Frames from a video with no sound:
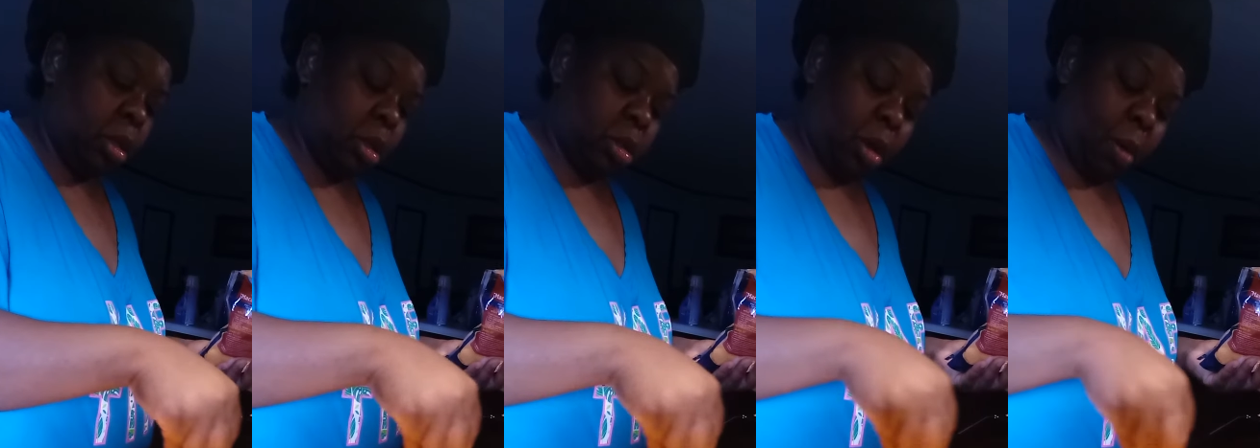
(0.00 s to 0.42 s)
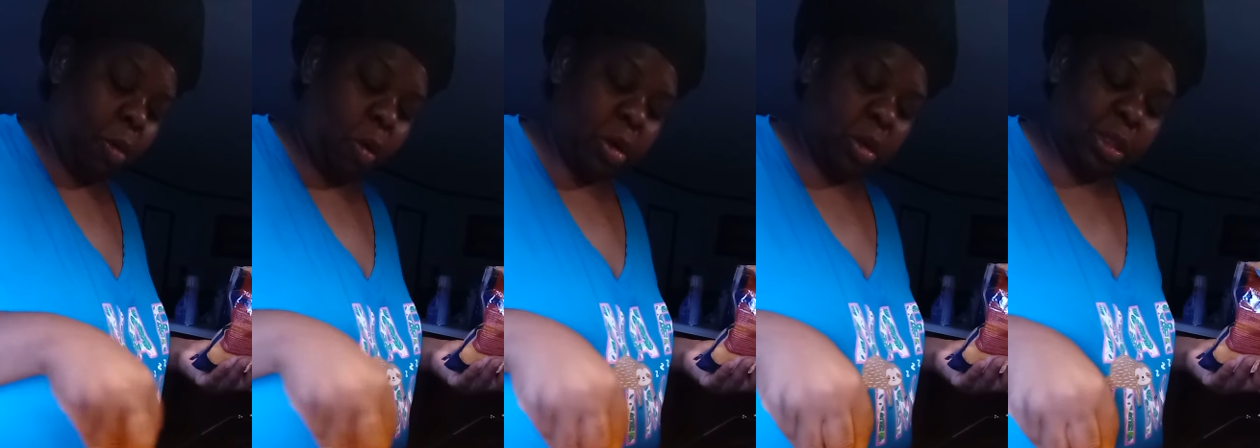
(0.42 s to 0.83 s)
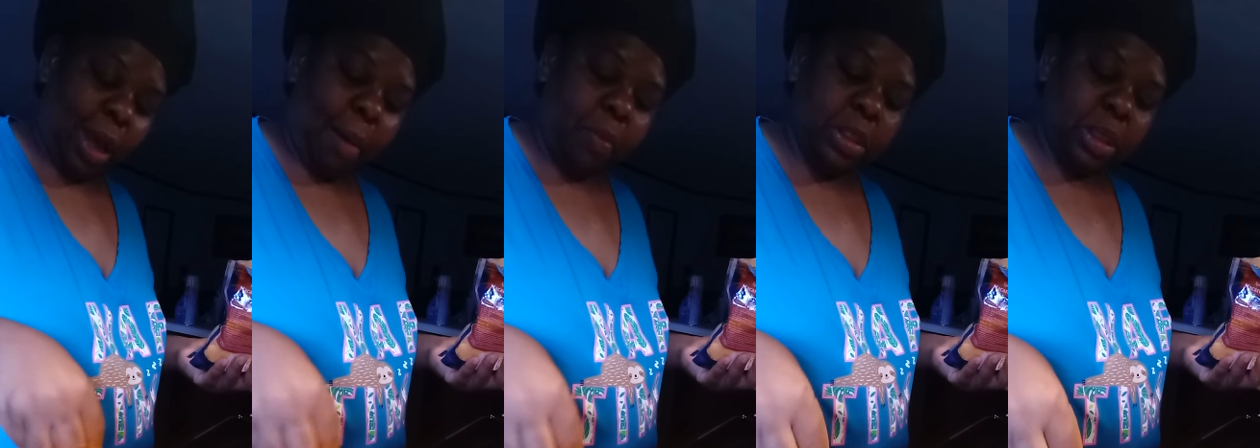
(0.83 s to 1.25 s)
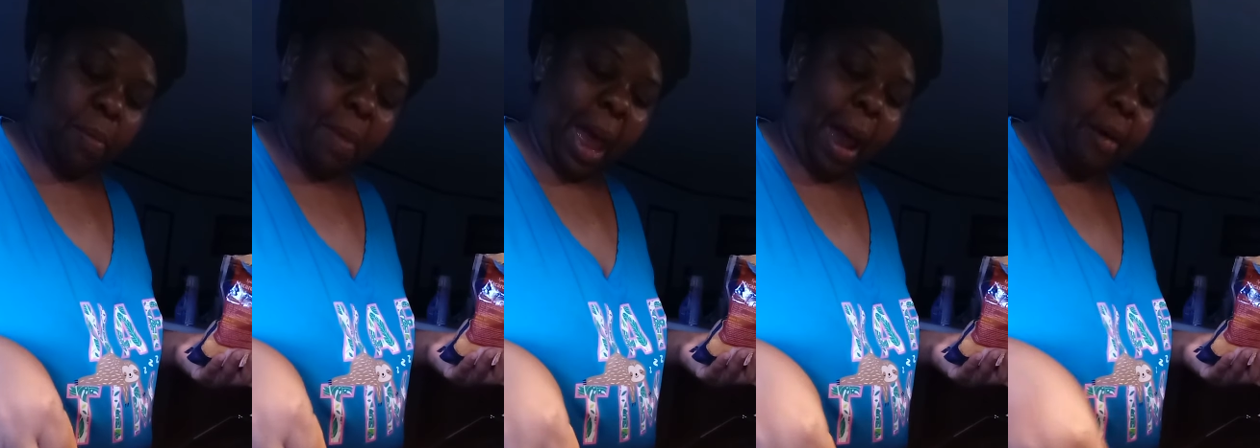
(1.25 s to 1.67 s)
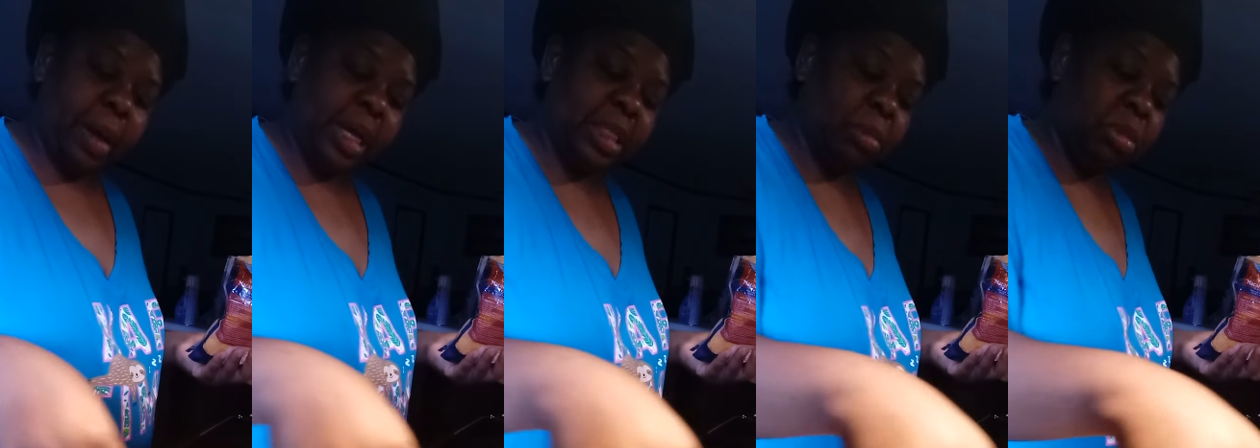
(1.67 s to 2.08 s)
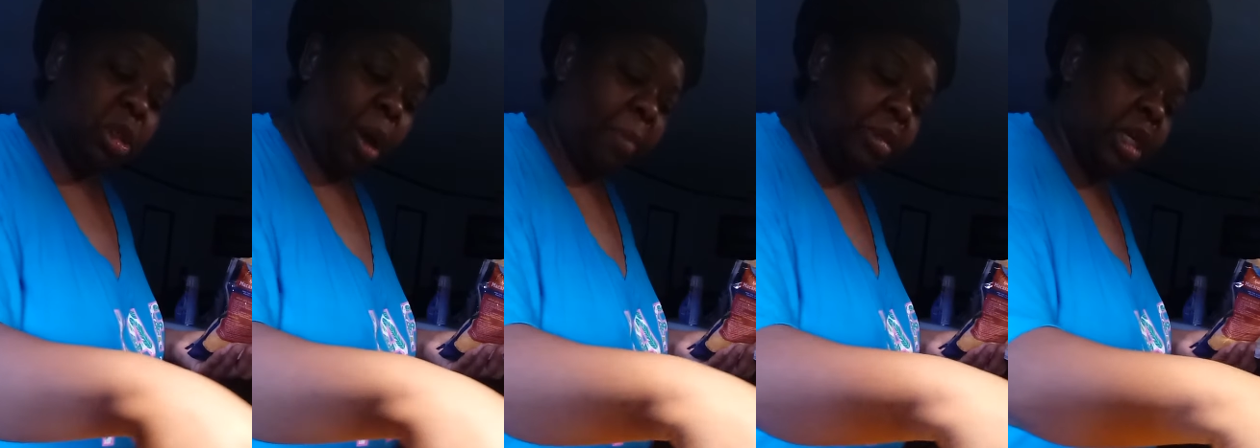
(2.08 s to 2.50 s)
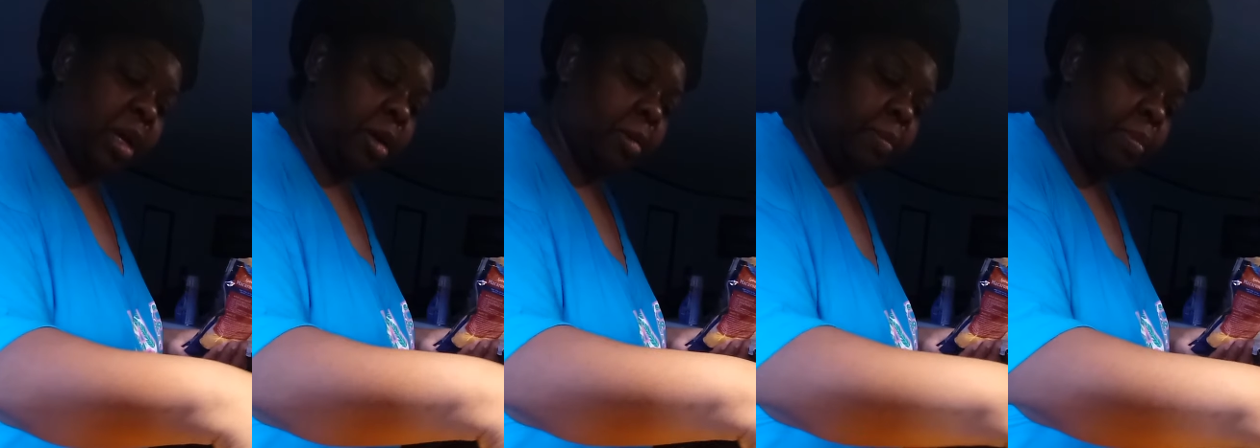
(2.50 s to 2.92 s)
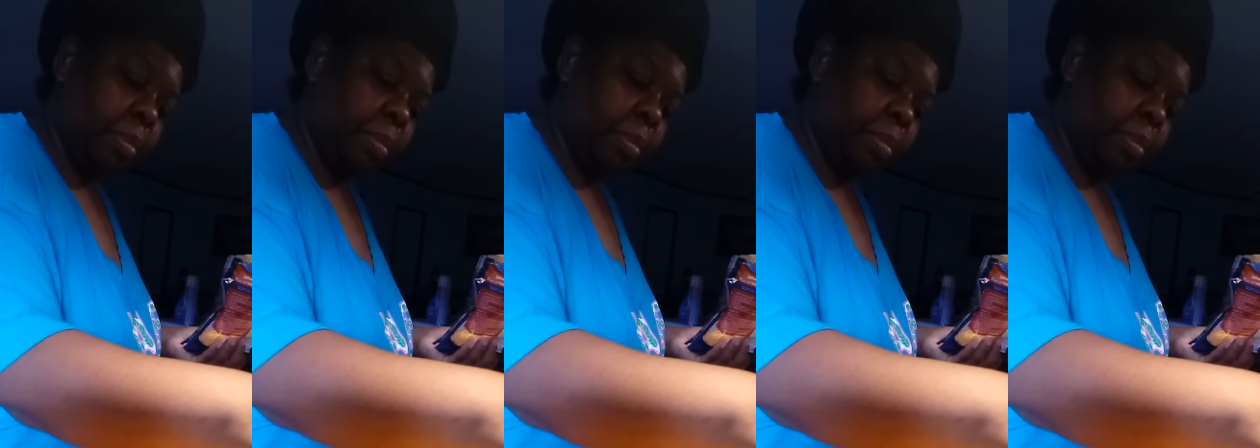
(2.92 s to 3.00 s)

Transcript: So I'm going on top with some mild and some sharp cheddar.